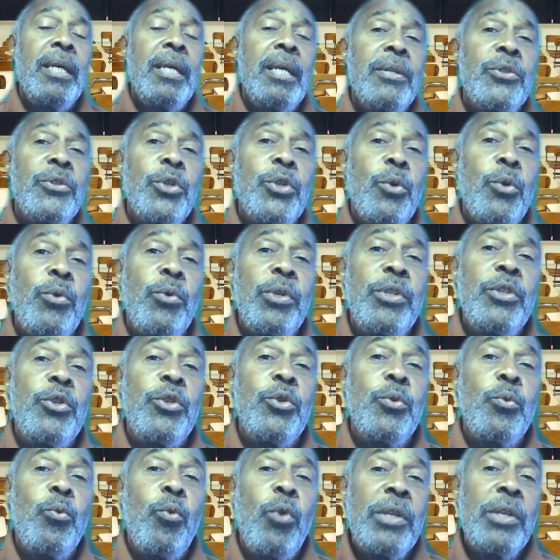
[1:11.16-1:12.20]
So what
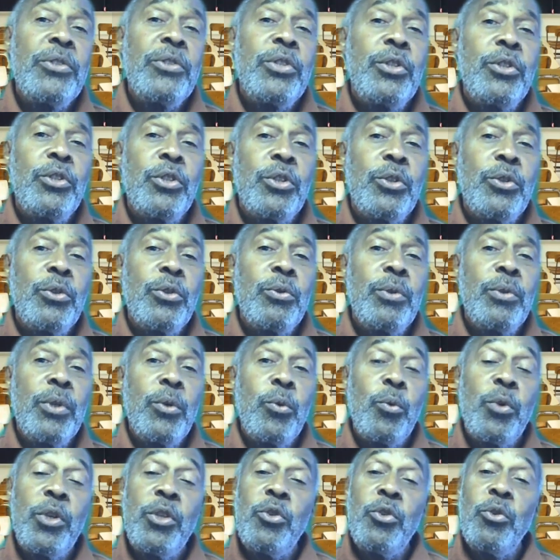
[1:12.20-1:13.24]
you want to do,
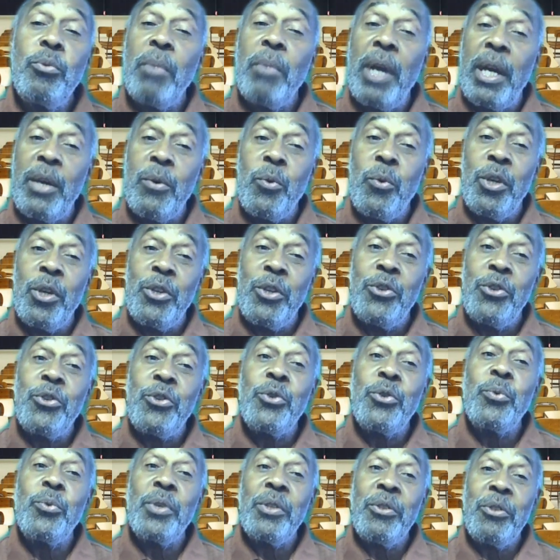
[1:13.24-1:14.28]
and what you might want to
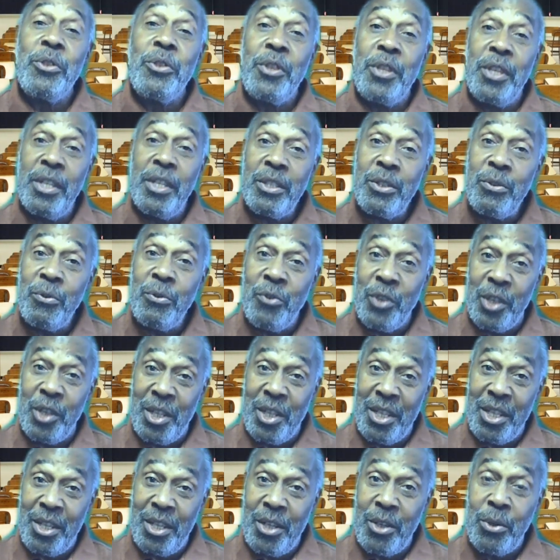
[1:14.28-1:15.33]
do with this
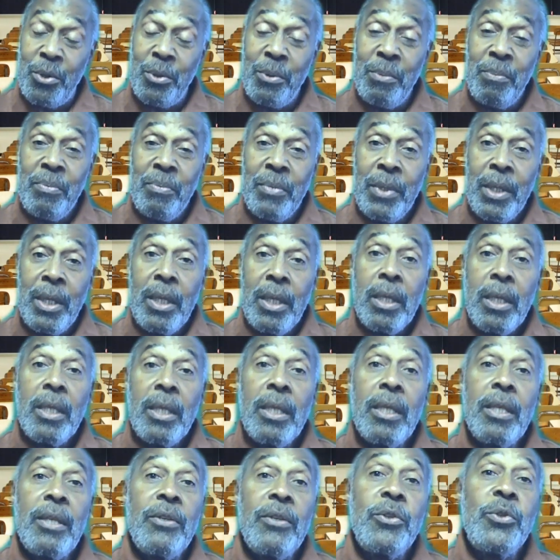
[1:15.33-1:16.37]
video,
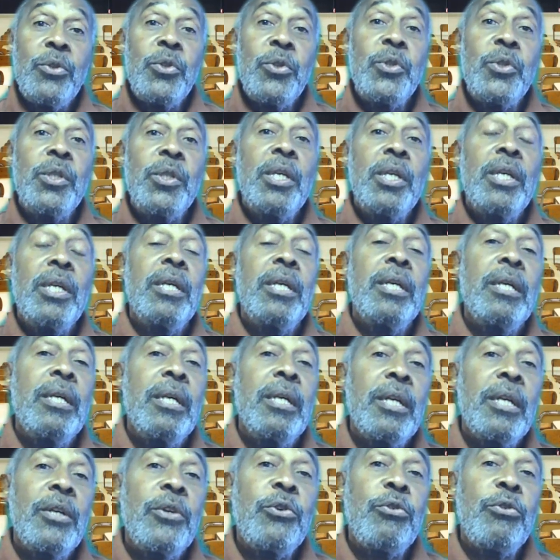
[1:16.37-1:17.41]
is
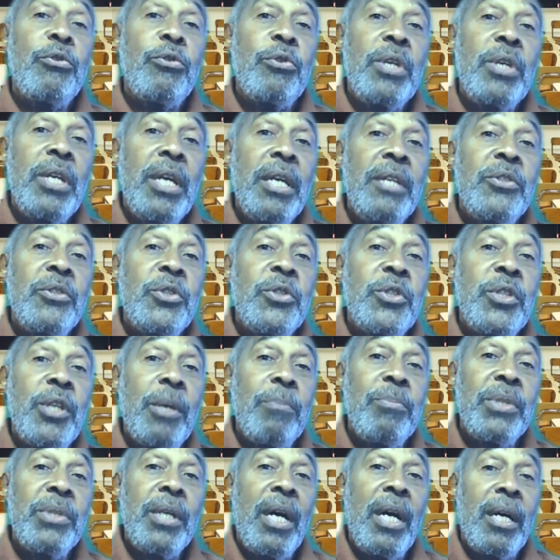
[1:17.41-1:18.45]
create
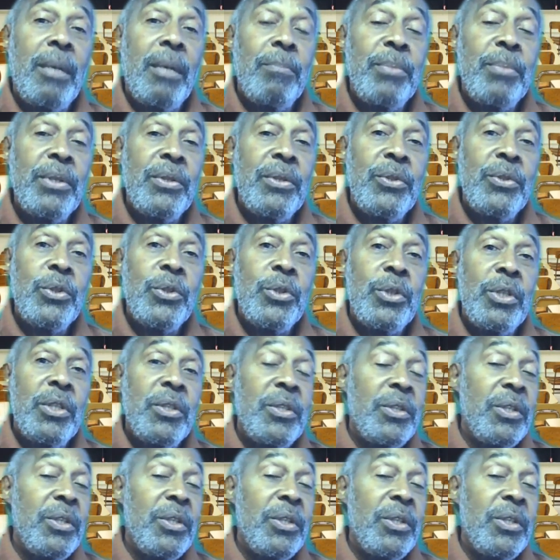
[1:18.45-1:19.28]
subtitles